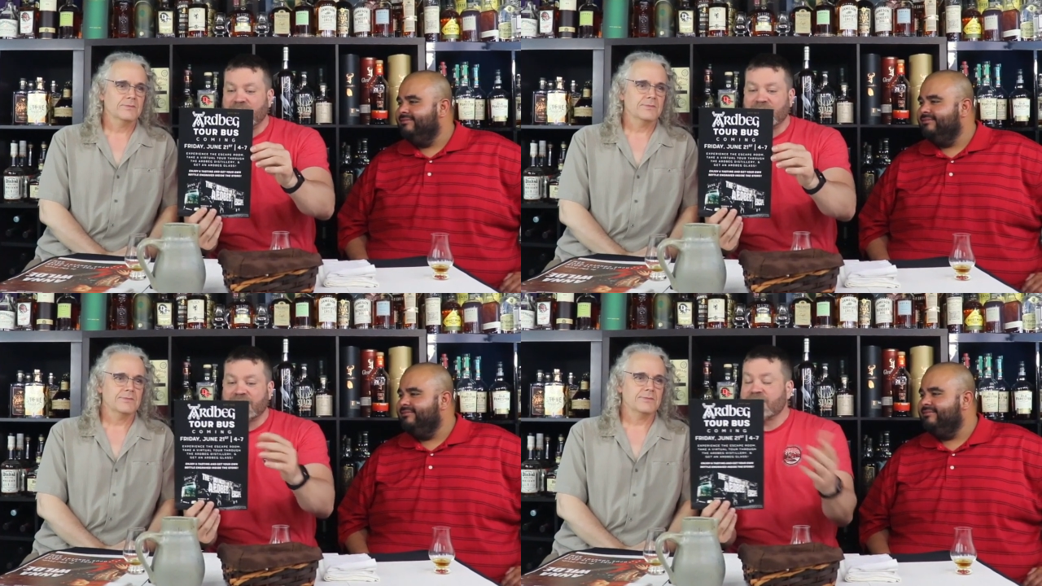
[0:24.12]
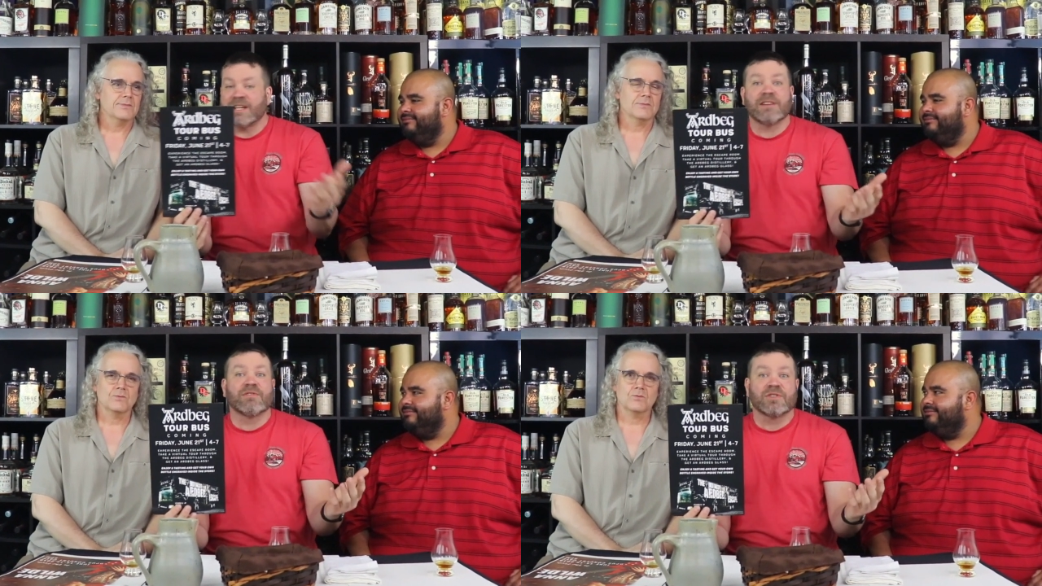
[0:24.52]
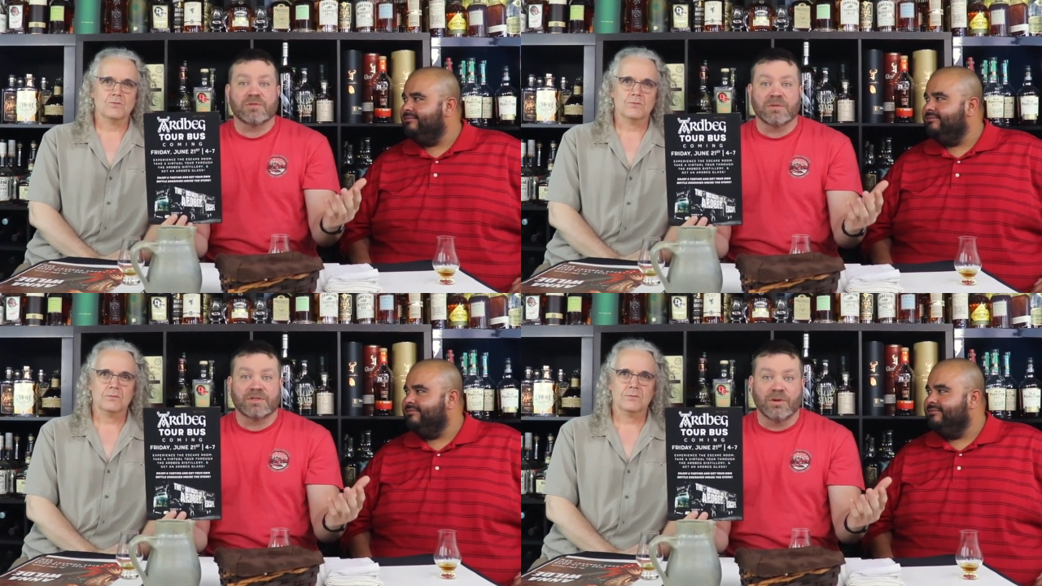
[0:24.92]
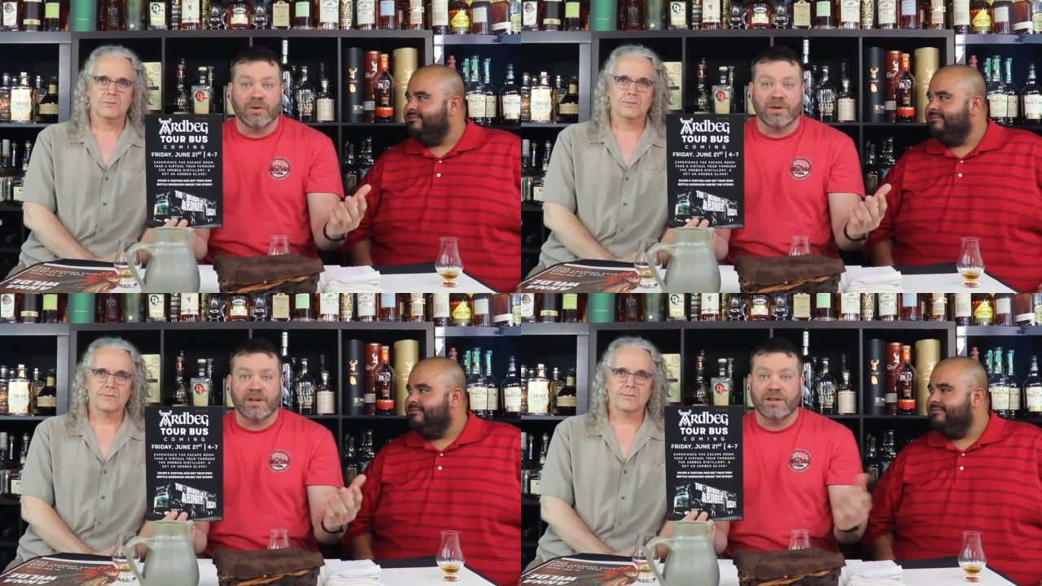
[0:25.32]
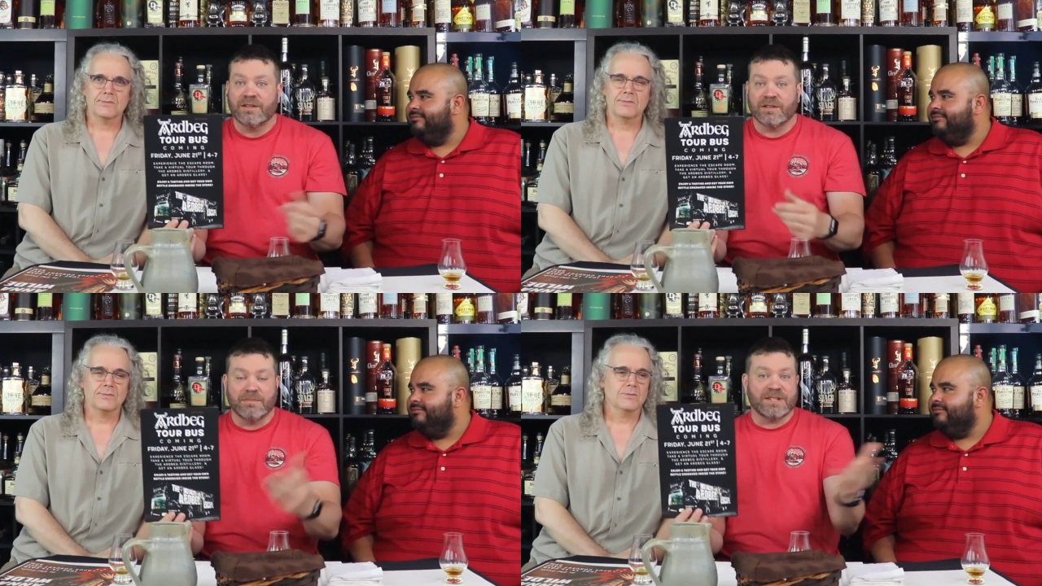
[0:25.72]
Speaker 1: Uh, you can take a virtual
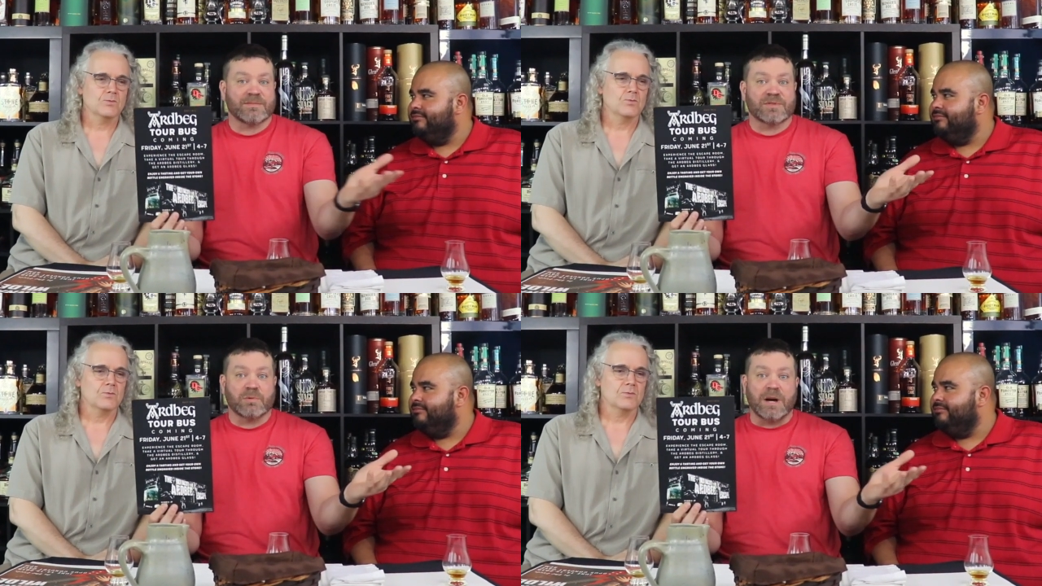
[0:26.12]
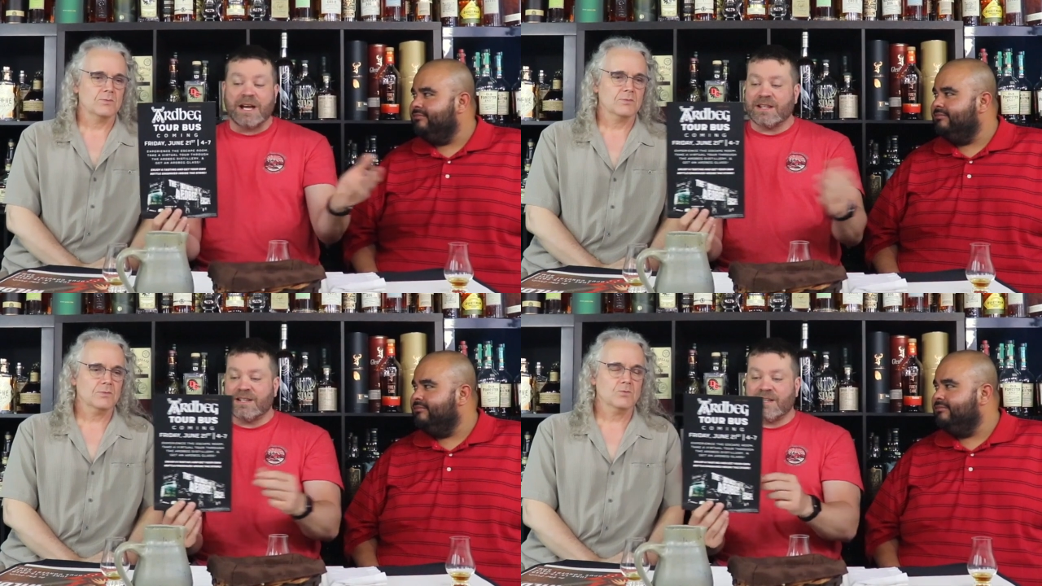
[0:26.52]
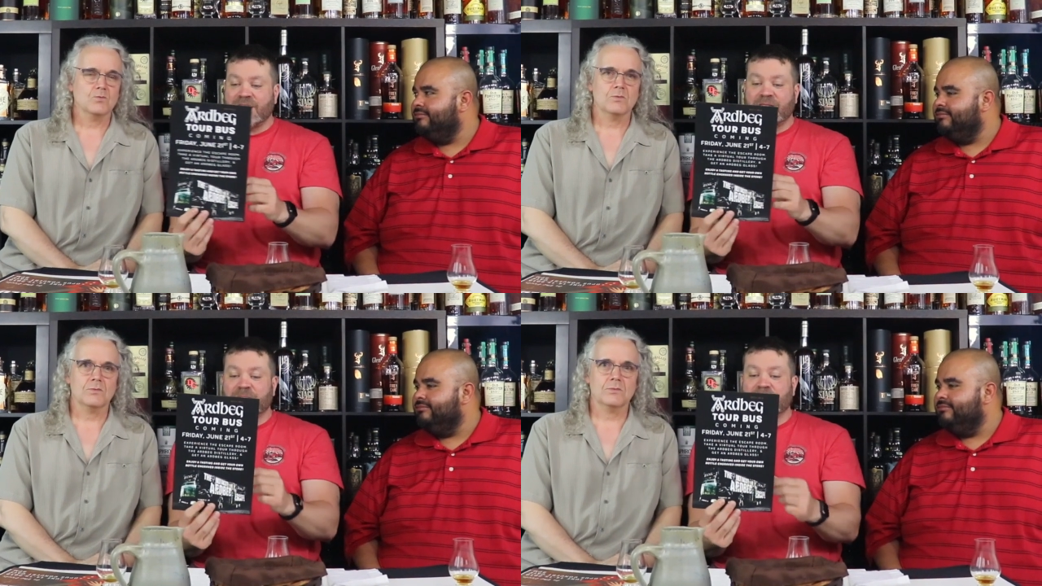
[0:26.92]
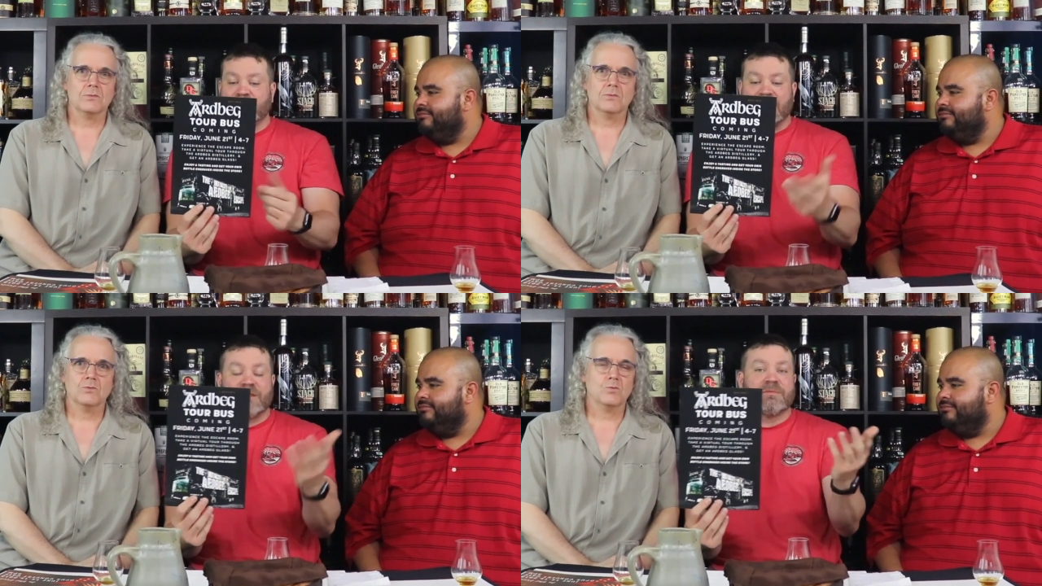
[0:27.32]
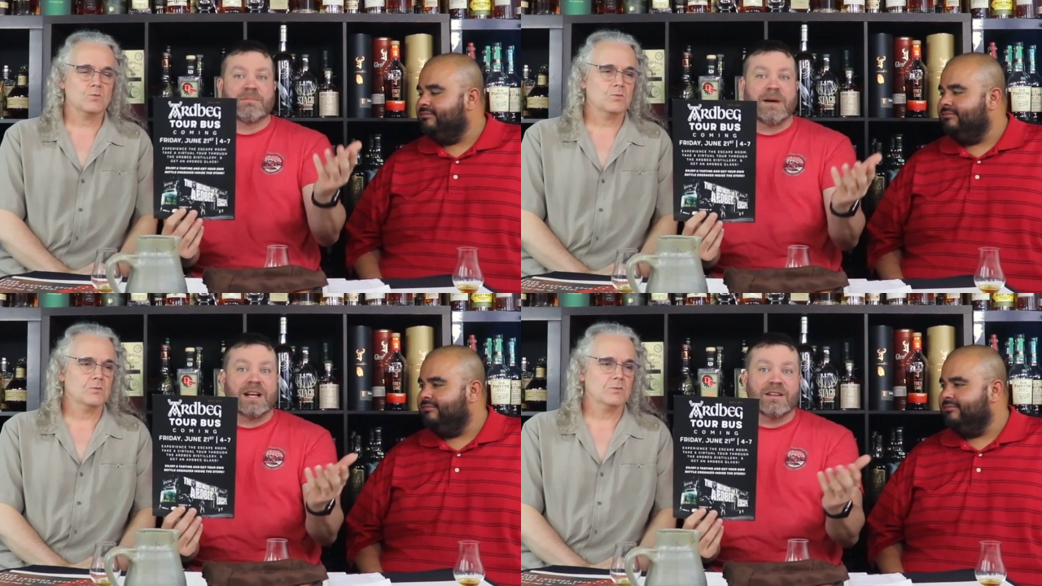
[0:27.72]
tour. There'll be some swag that uh, bottle,
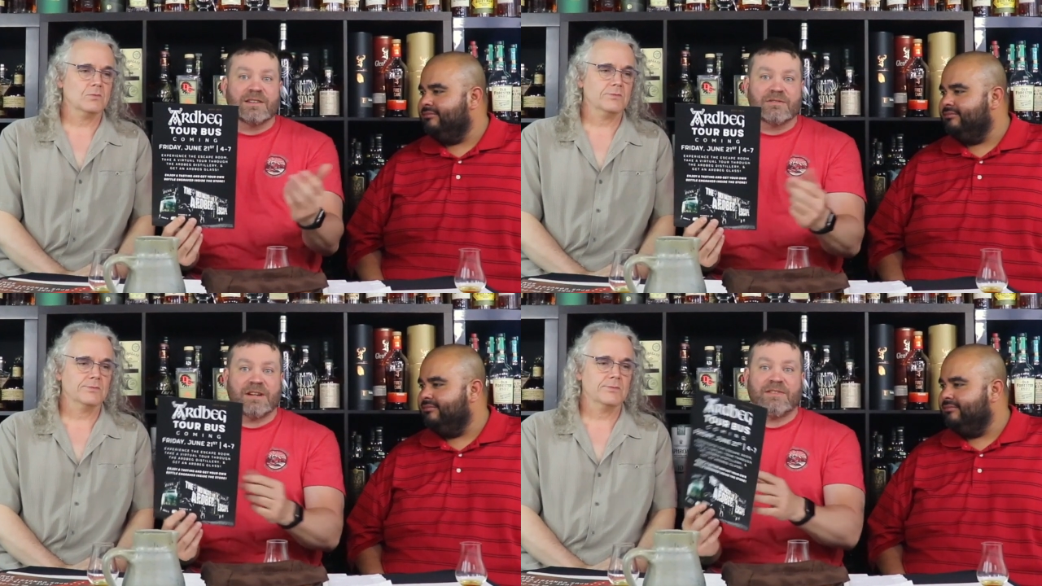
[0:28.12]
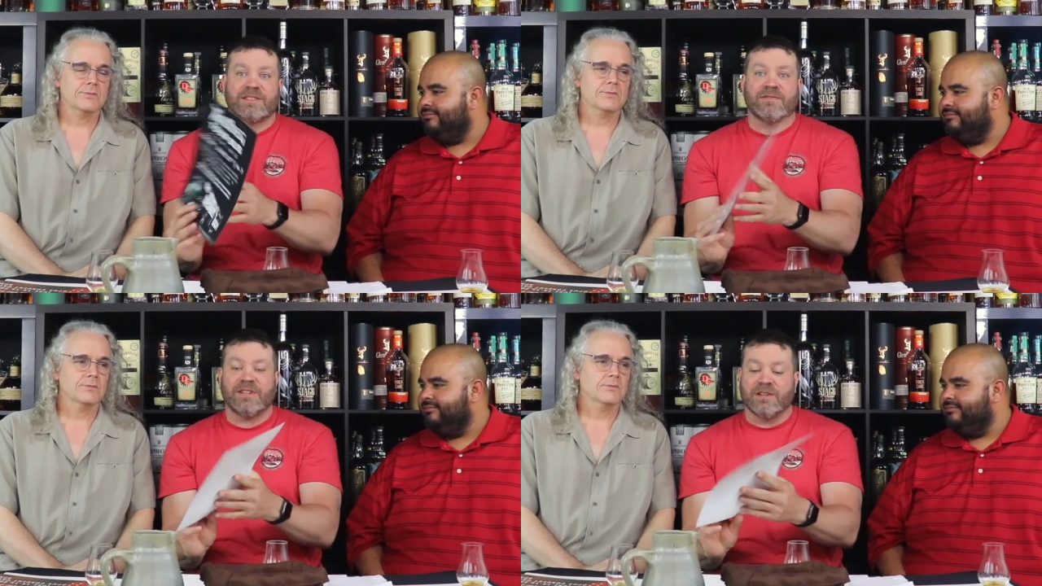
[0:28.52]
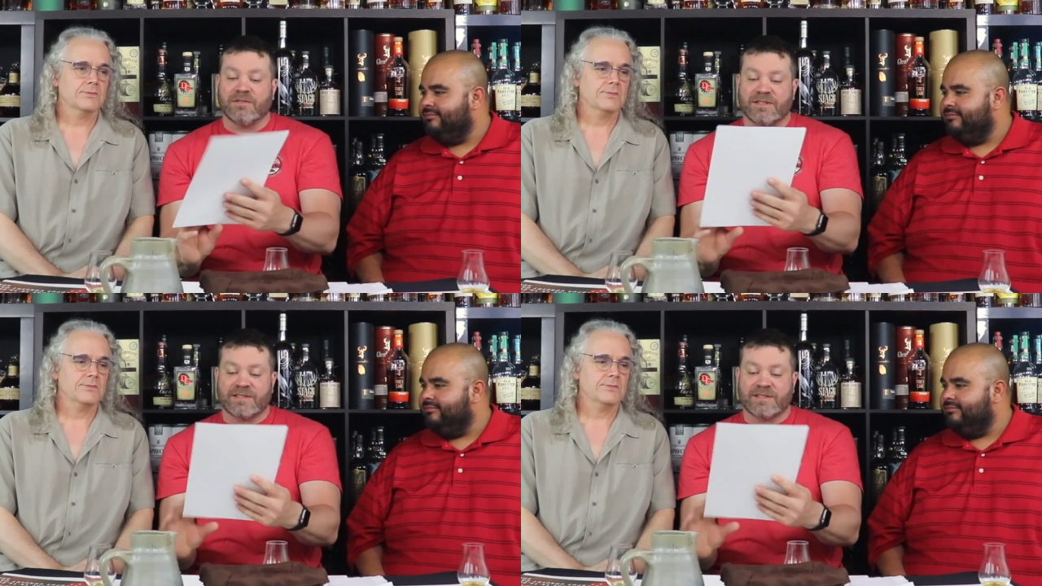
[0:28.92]
with bottle engravings if you go